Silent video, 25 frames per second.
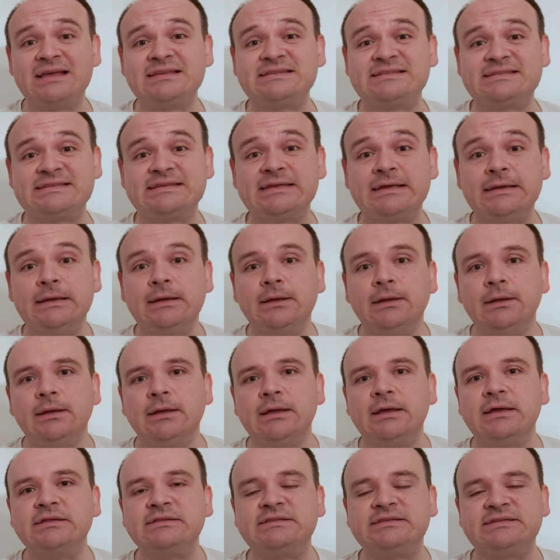has
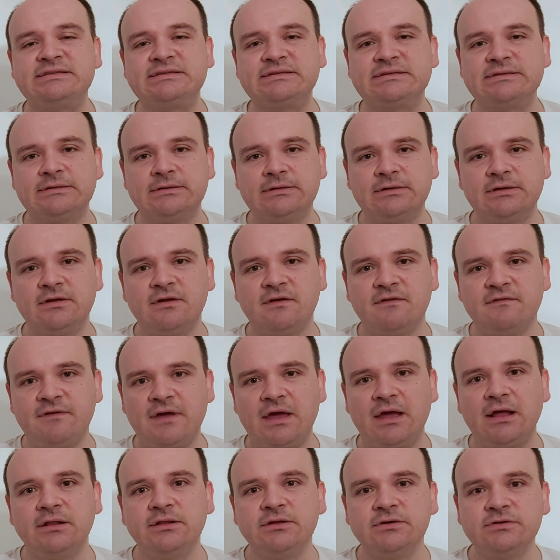its uh,
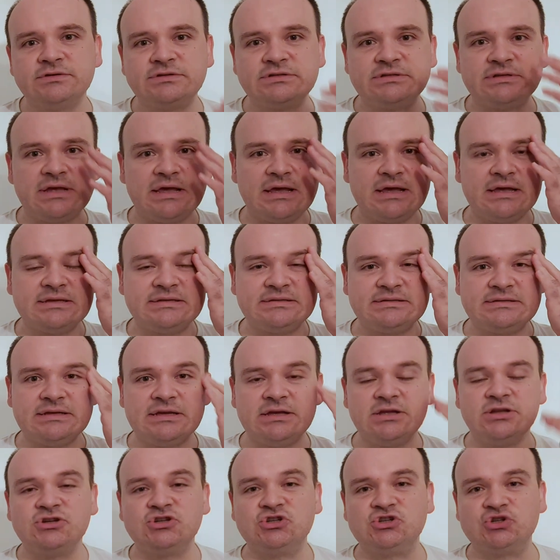values as
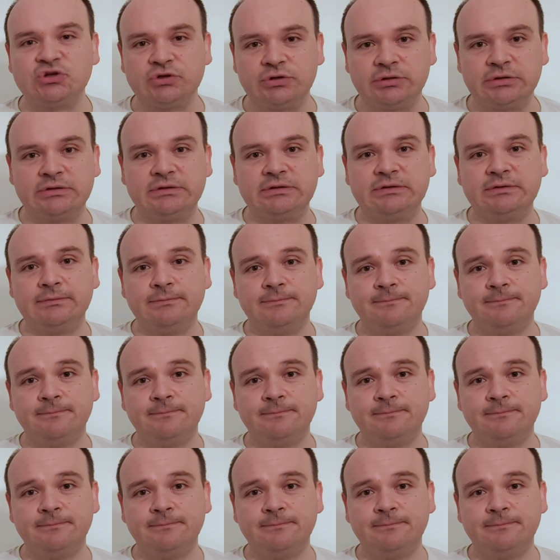it should.